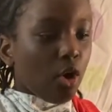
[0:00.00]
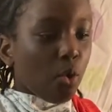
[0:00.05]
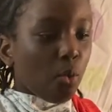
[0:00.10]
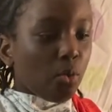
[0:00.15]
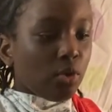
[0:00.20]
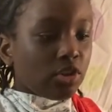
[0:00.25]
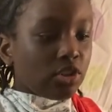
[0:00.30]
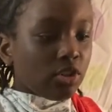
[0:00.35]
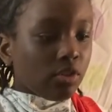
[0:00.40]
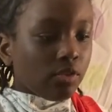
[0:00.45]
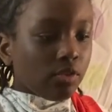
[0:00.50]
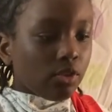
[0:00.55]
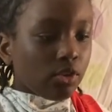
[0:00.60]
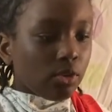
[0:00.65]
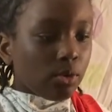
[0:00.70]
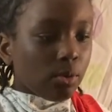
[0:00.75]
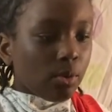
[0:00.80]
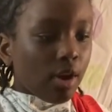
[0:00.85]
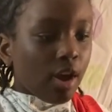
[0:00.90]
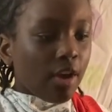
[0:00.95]
Which of
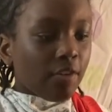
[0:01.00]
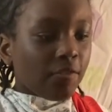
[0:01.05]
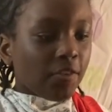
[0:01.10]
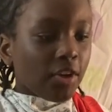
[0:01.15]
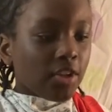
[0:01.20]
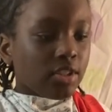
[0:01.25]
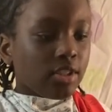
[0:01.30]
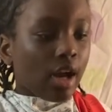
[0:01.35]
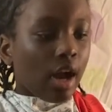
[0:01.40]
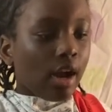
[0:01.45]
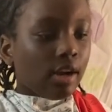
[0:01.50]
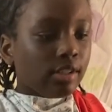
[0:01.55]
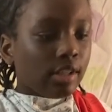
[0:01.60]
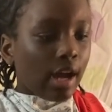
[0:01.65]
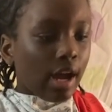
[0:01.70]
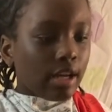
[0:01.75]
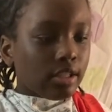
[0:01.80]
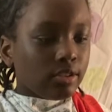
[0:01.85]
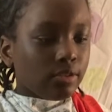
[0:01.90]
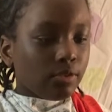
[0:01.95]
you, if your child
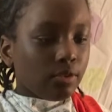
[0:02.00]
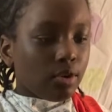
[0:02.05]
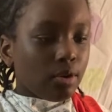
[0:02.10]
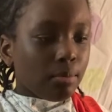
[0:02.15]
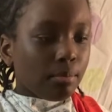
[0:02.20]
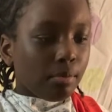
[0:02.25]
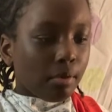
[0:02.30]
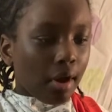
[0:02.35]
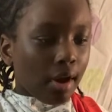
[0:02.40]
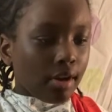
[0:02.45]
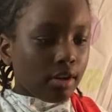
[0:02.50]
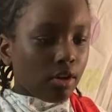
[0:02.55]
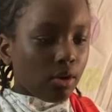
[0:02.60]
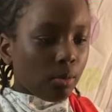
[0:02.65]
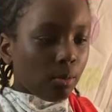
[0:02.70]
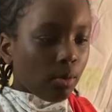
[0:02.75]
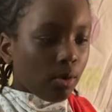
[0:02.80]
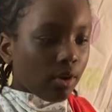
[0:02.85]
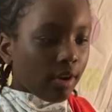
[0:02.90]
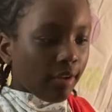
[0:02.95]
asks for bread,
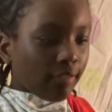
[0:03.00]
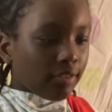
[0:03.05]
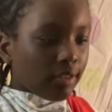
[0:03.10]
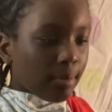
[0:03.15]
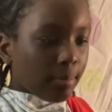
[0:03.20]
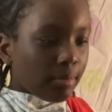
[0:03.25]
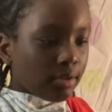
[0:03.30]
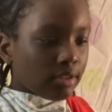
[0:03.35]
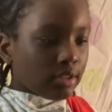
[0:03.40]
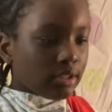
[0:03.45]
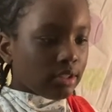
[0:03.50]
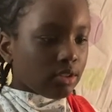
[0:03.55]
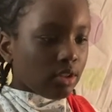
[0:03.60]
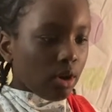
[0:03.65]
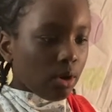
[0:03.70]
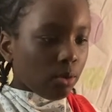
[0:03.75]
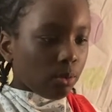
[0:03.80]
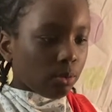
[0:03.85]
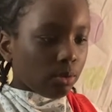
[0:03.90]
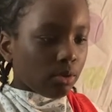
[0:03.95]
will give them a
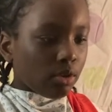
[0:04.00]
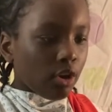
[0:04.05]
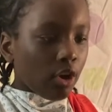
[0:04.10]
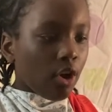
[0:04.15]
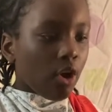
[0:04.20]
stone?